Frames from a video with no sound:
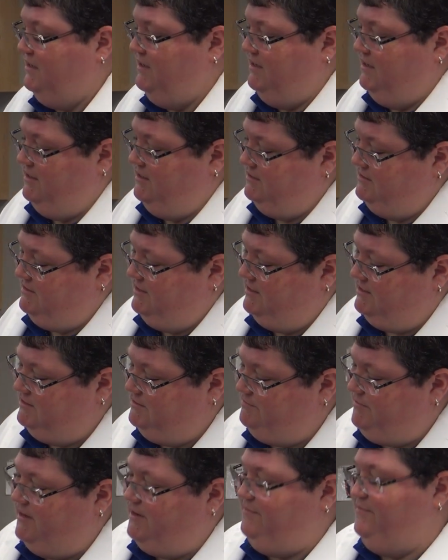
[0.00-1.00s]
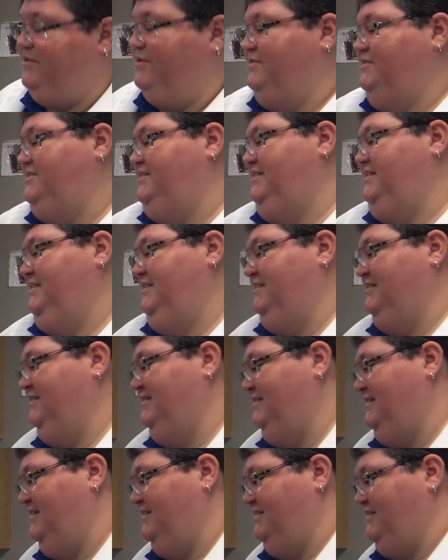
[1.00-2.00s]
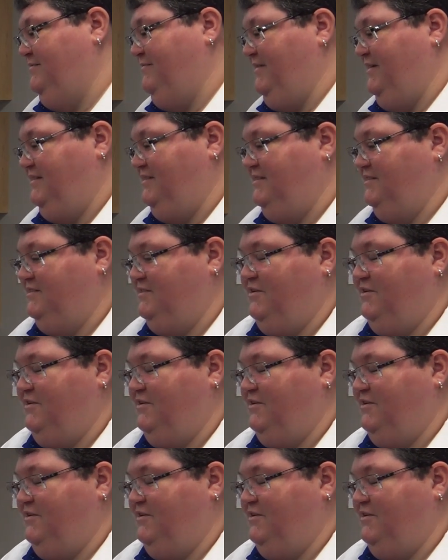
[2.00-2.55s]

It is that spike protein that is the basis